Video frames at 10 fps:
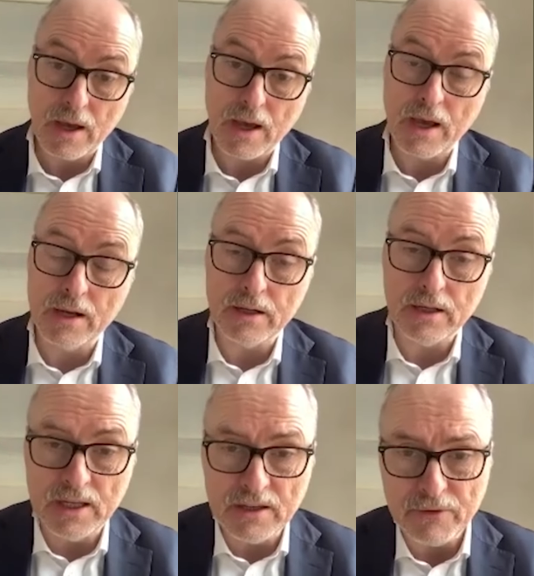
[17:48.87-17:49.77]
And
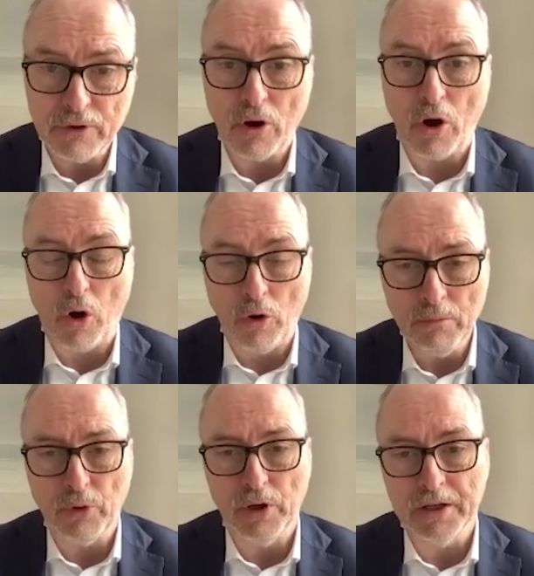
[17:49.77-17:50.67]
even her own
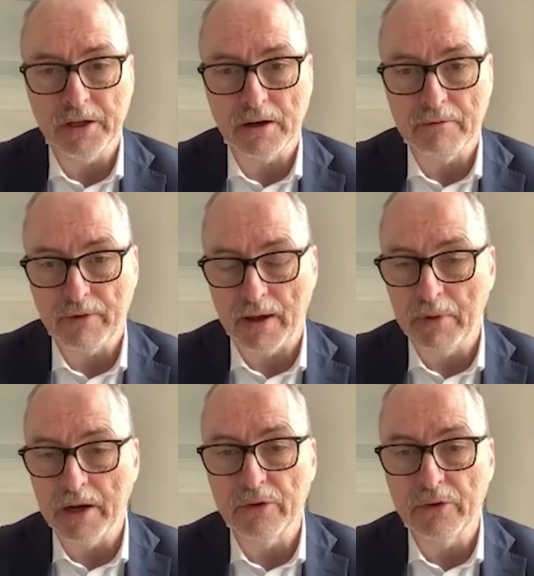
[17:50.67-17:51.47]
political family,